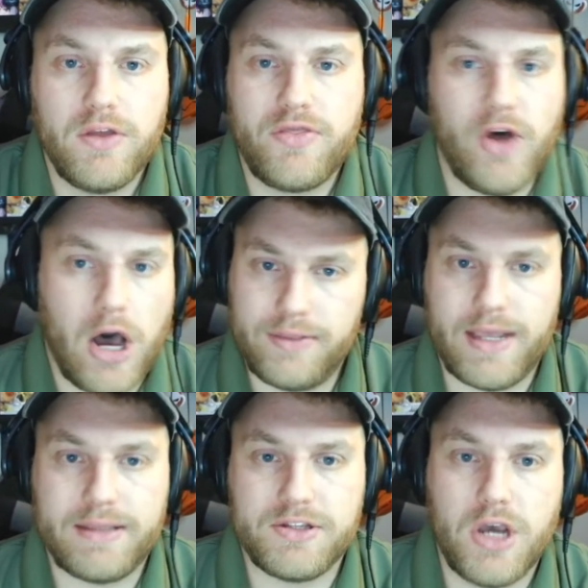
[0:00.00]
thought
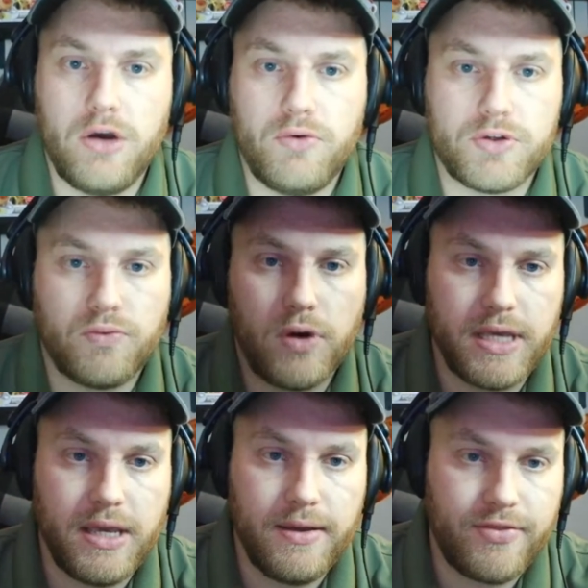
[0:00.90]
that the zone was
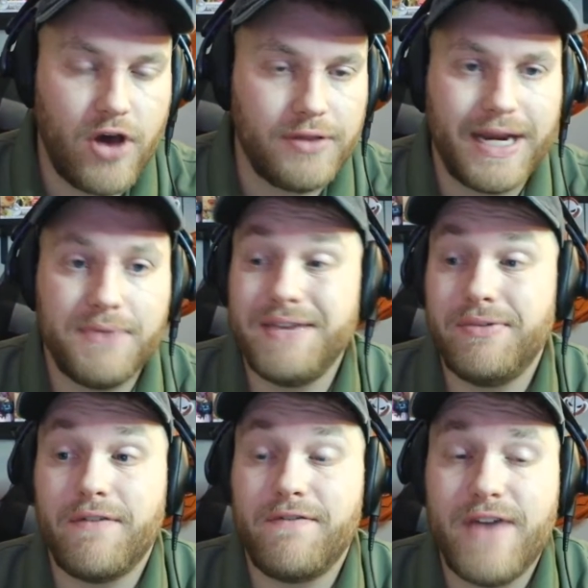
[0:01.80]
working, thought that it was
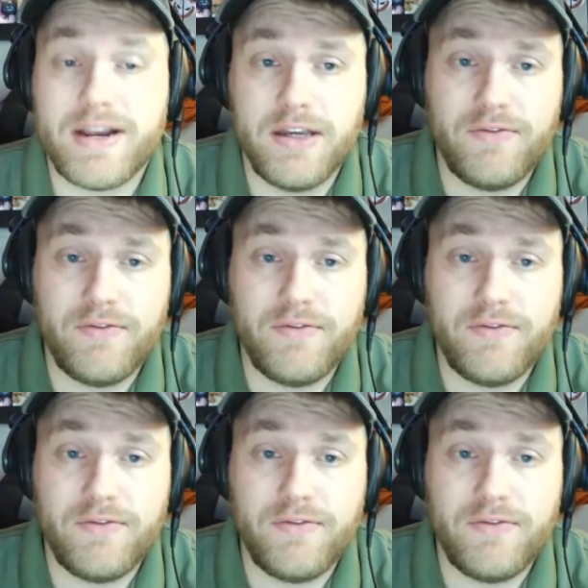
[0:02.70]
even effective.